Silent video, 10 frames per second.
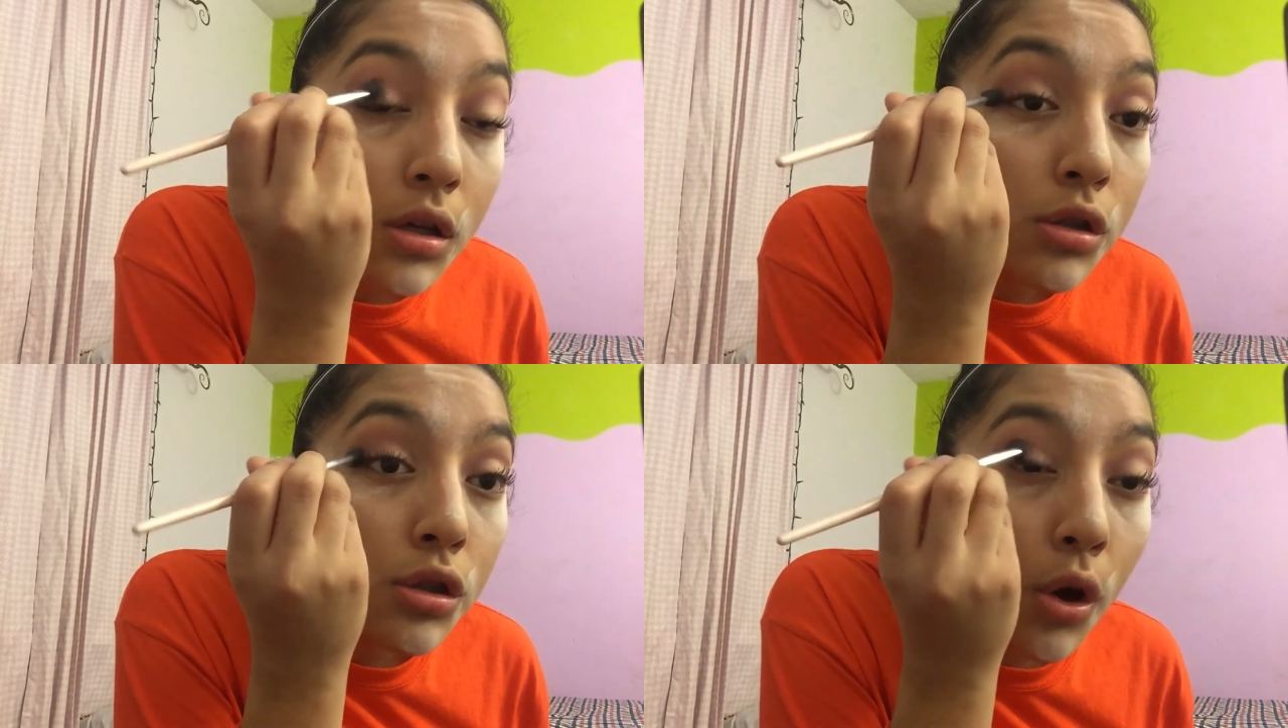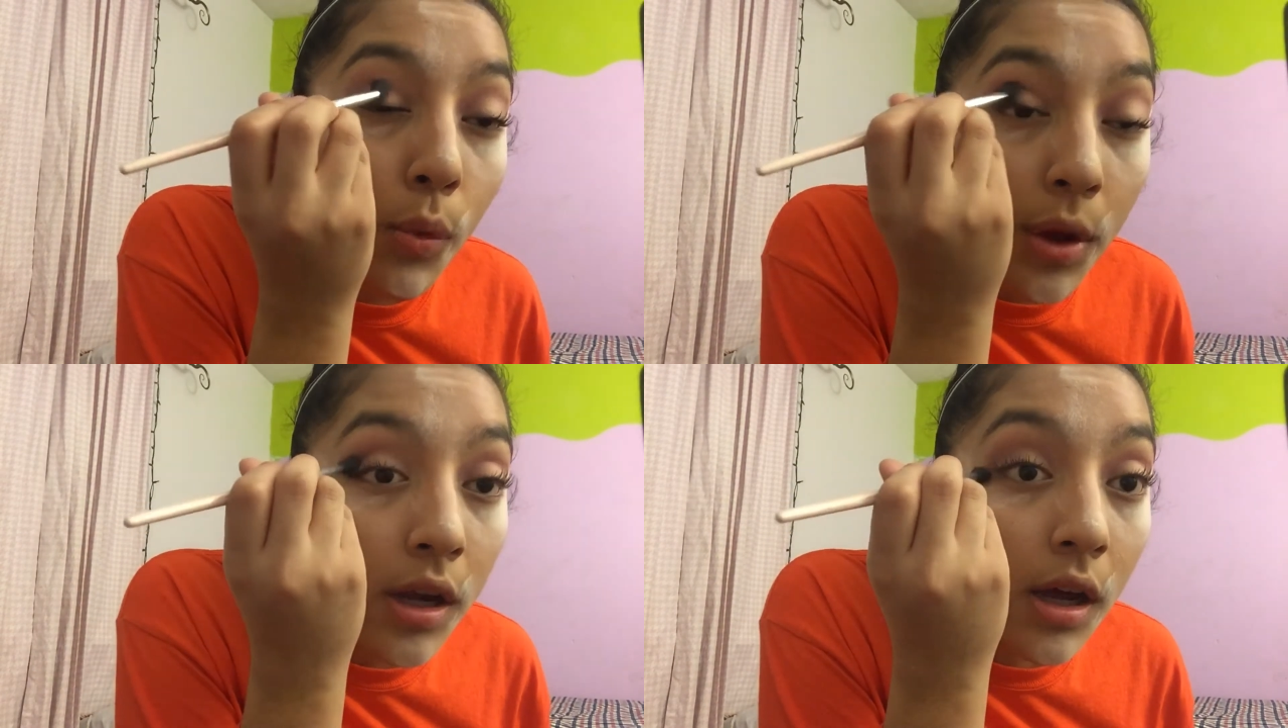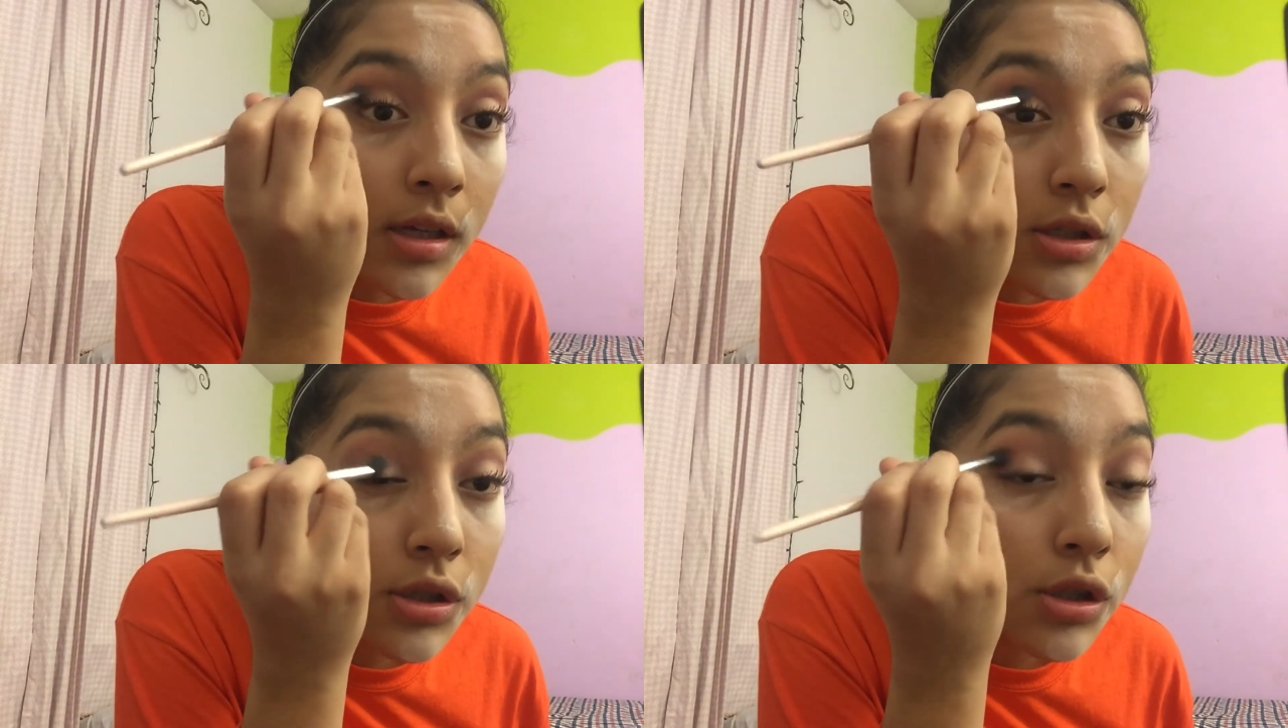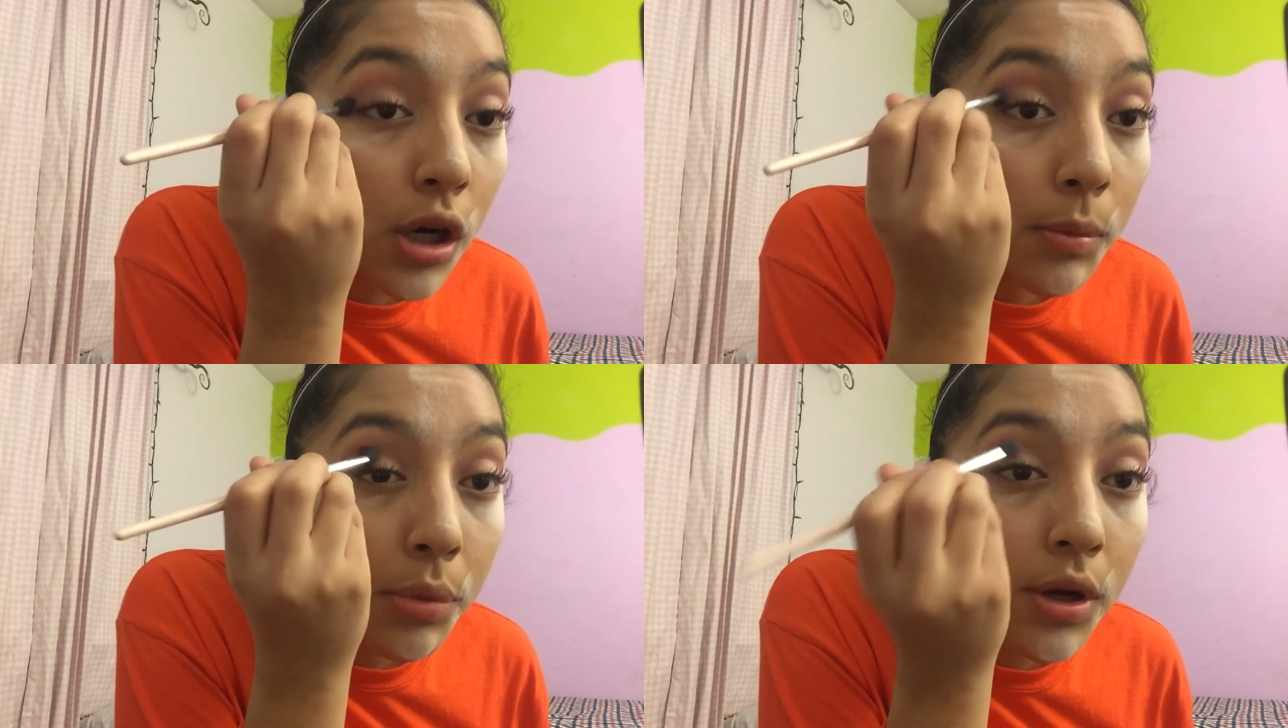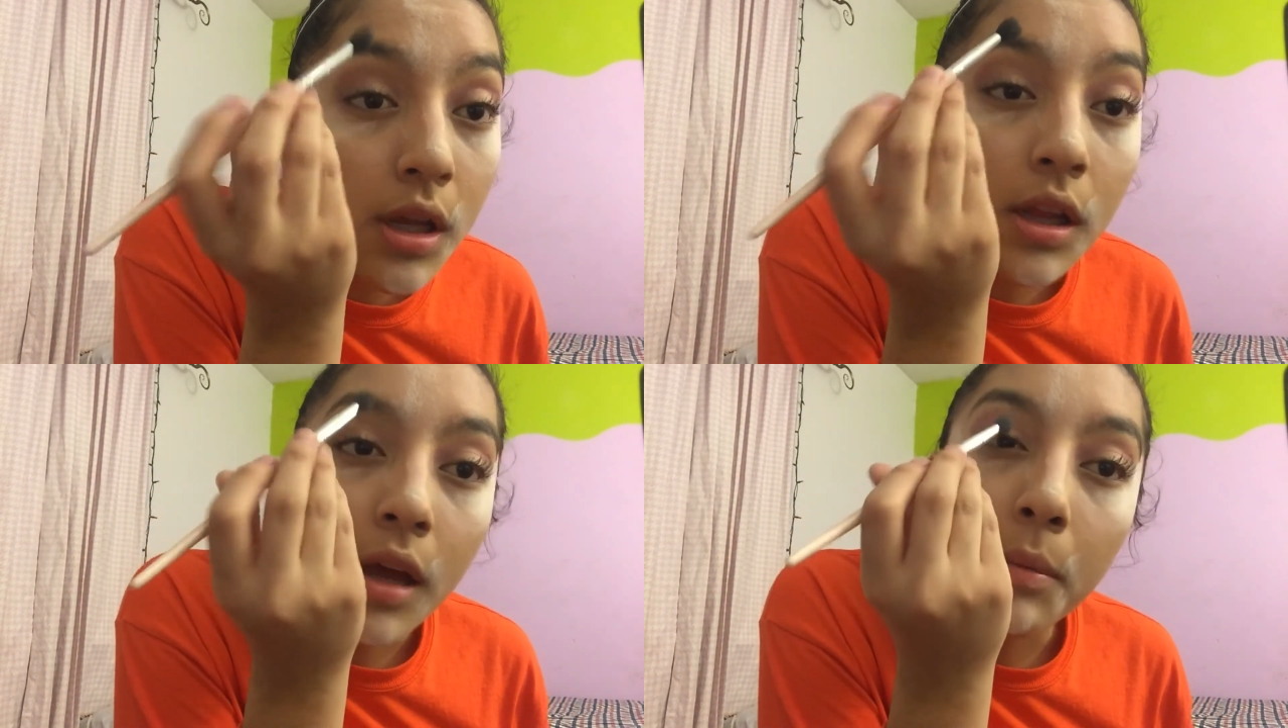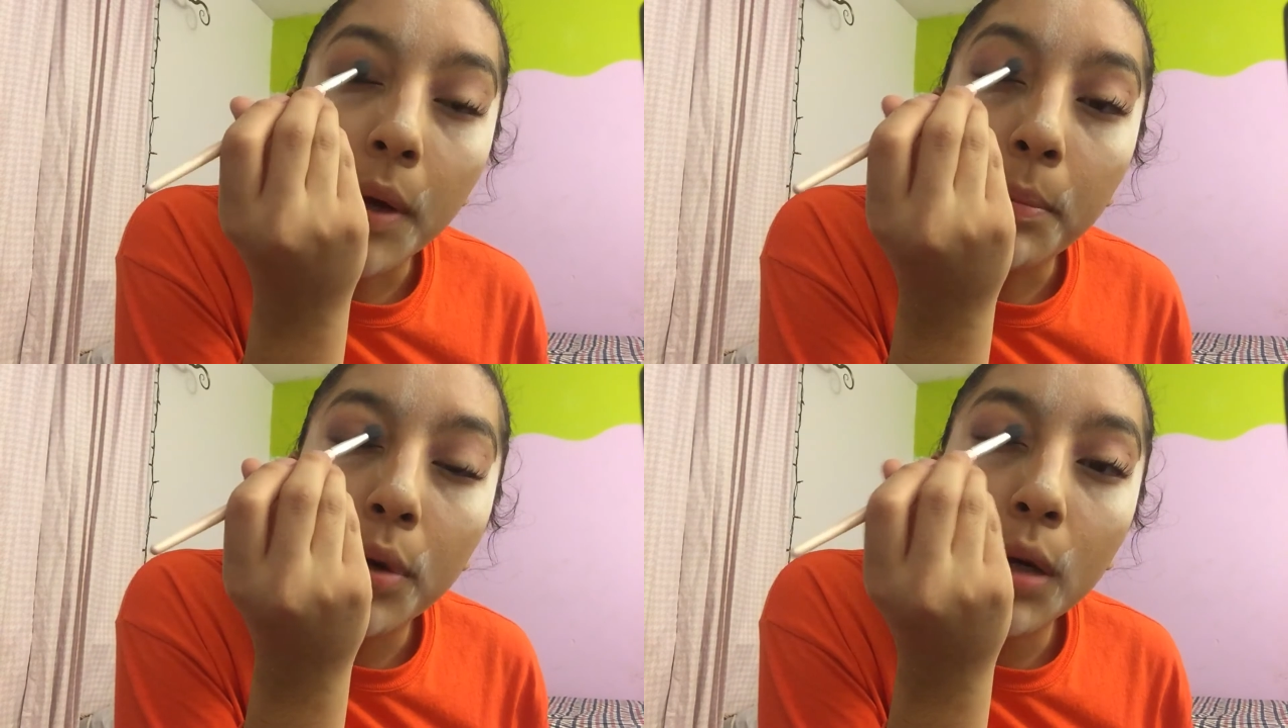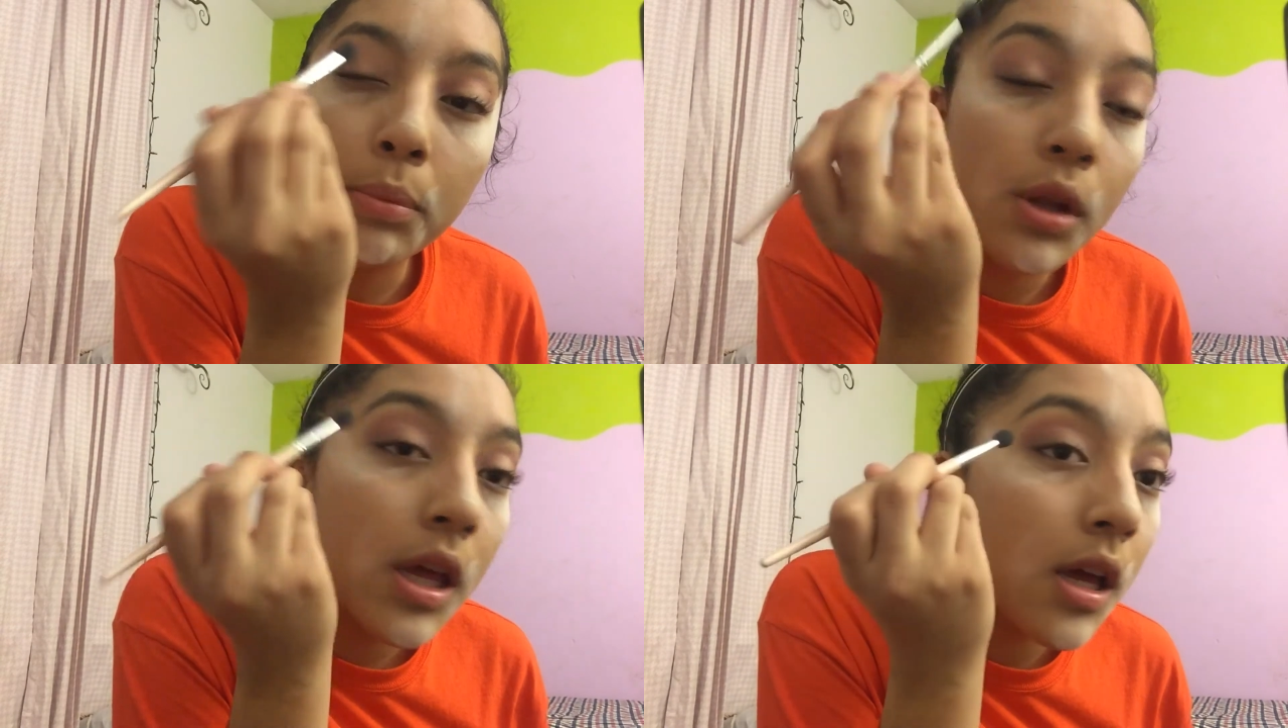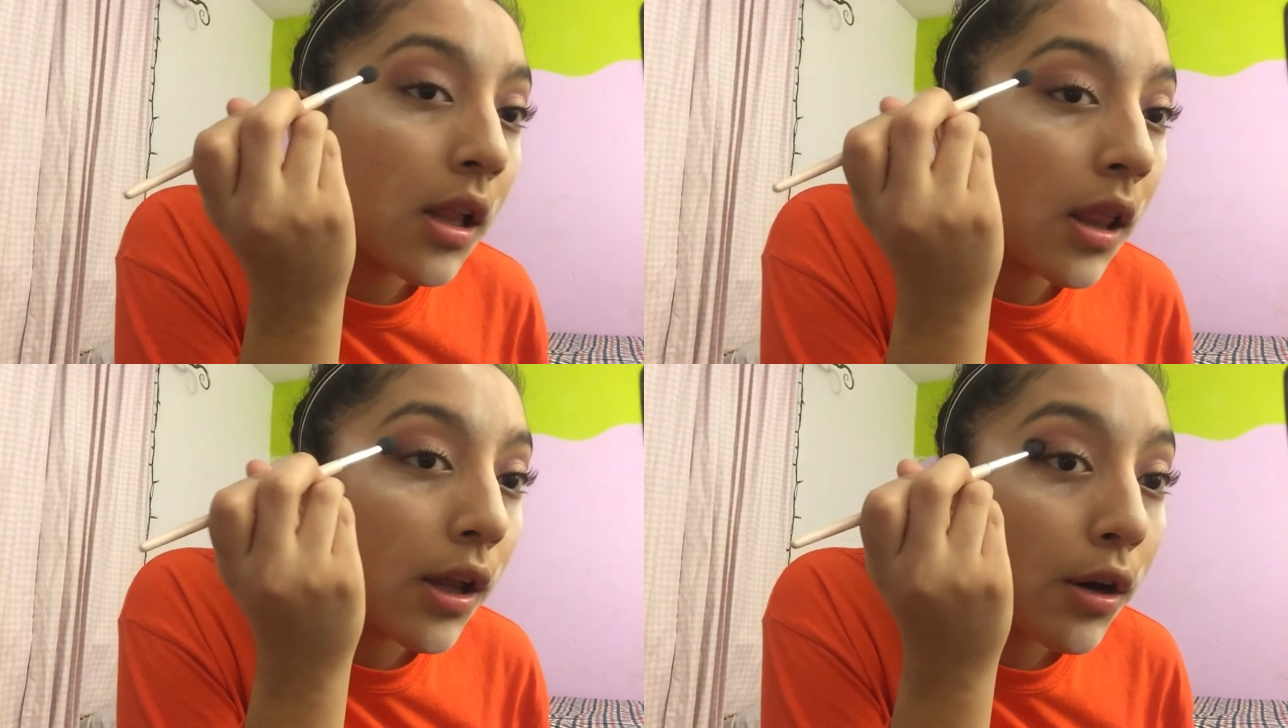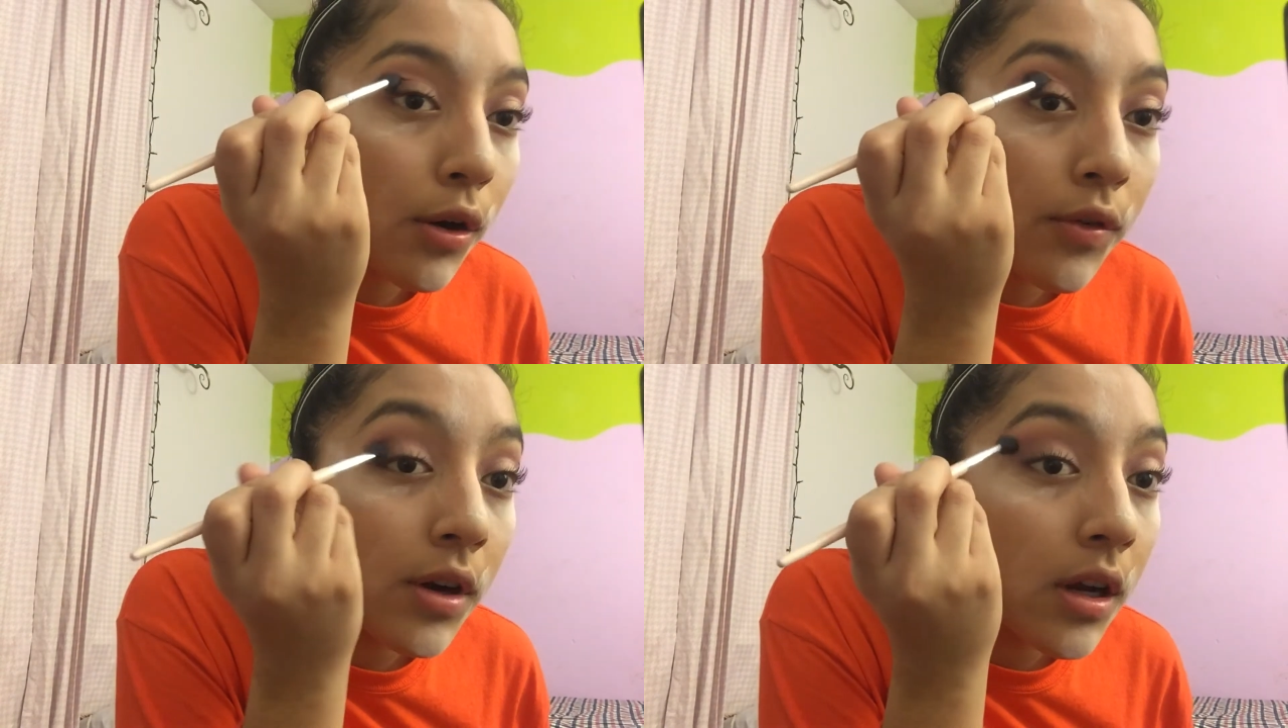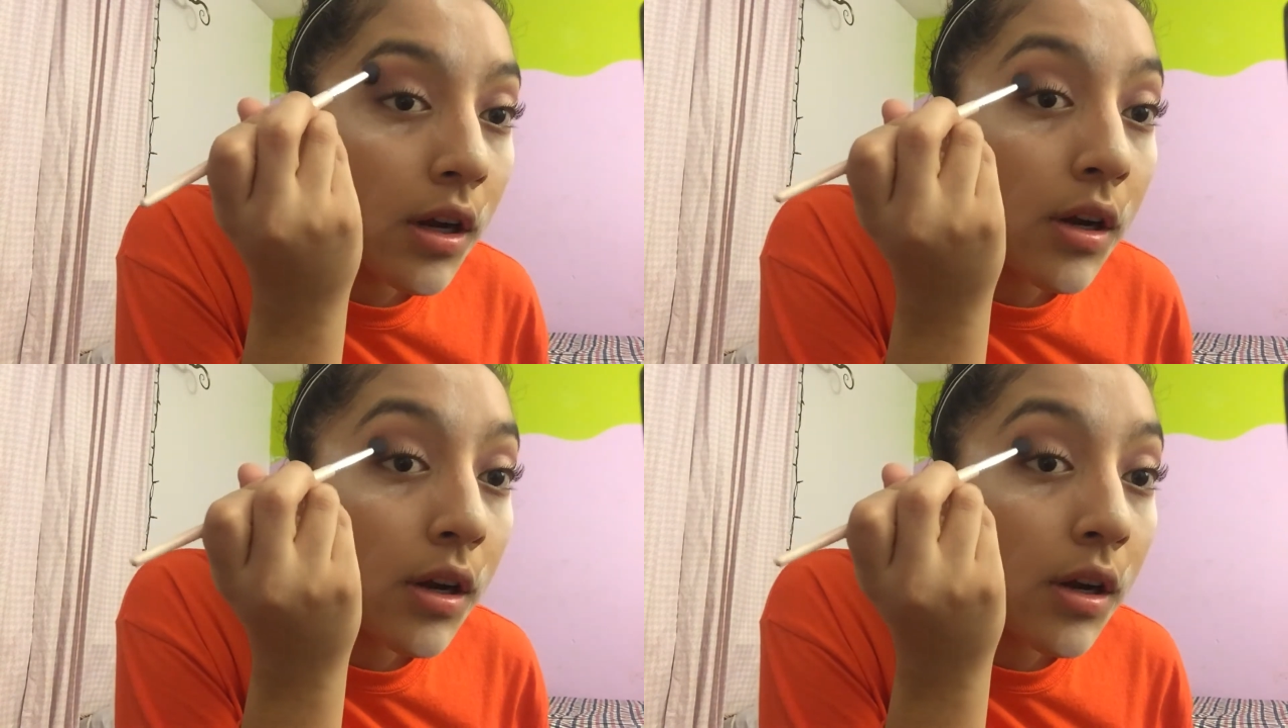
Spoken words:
So when I start putting like my purpley glitter over here,